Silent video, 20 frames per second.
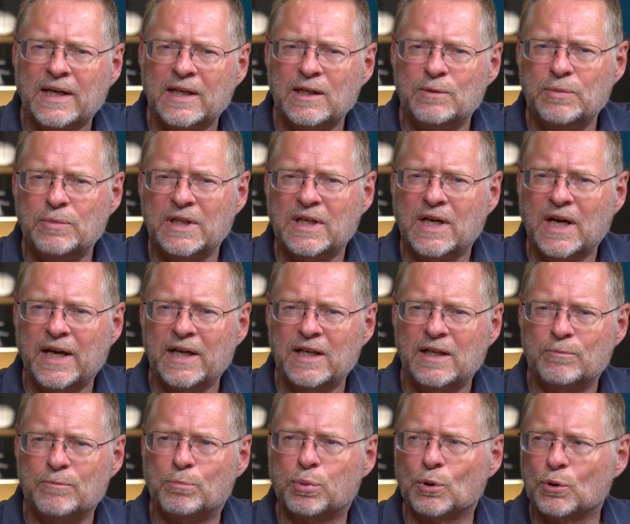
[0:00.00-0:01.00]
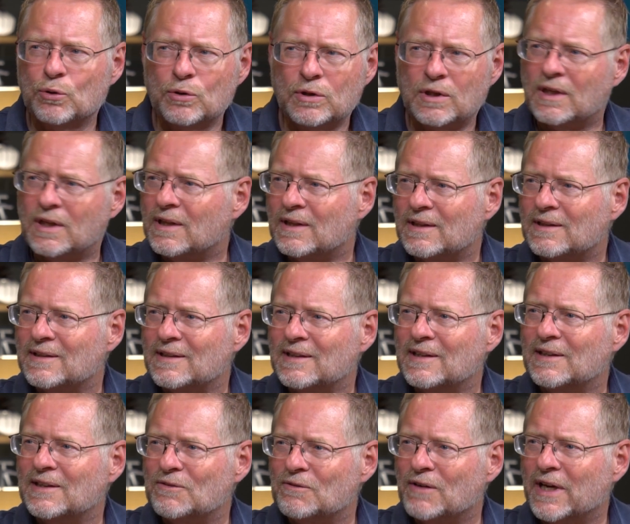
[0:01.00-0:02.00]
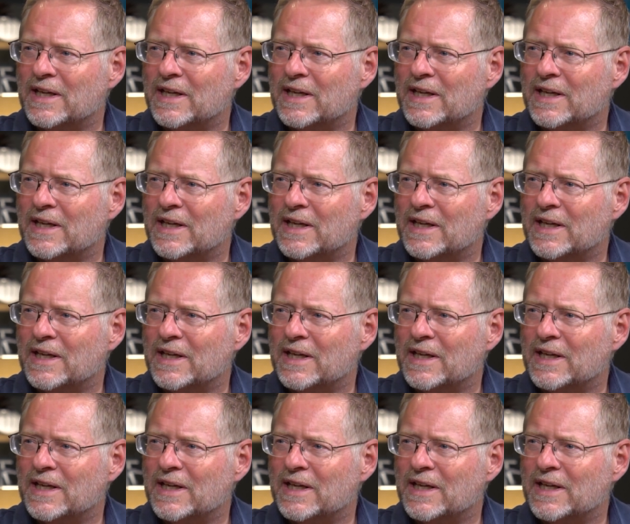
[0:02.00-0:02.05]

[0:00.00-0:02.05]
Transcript: That can be kind of brutal, hmm.